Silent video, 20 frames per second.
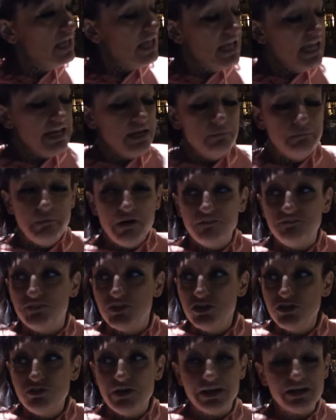in the
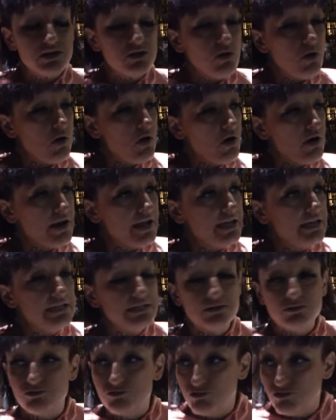motherfucker you got in a car and
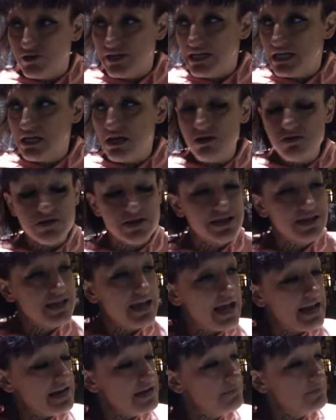agreed to go to the
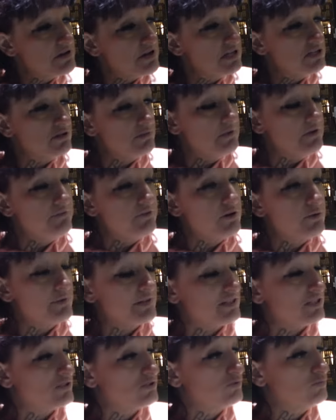goddamn country, motherfucker
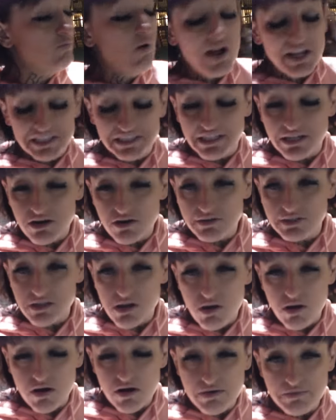with a swastika on his
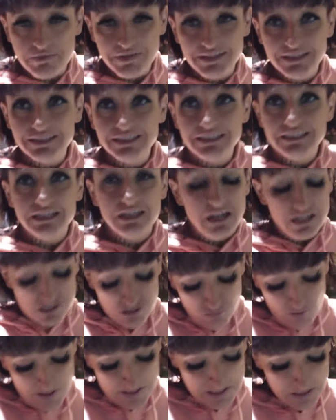arm. Yeah, what? A
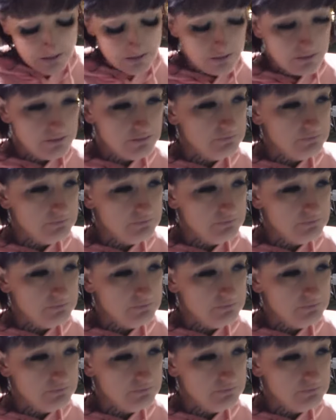swastika.